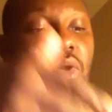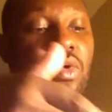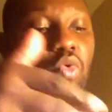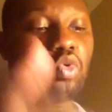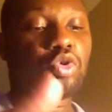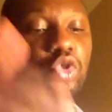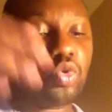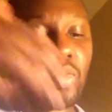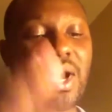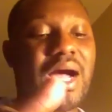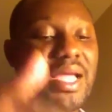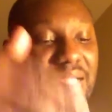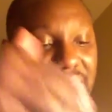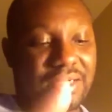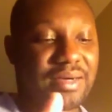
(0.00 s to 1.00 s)
who you are
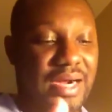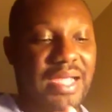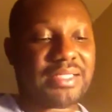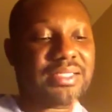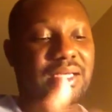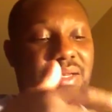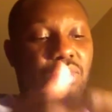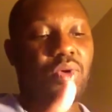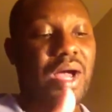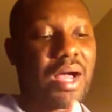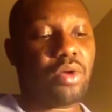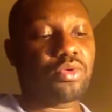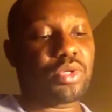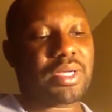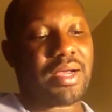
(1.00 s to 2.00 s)
in Christ and how
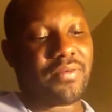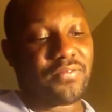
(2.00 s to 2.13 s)
you can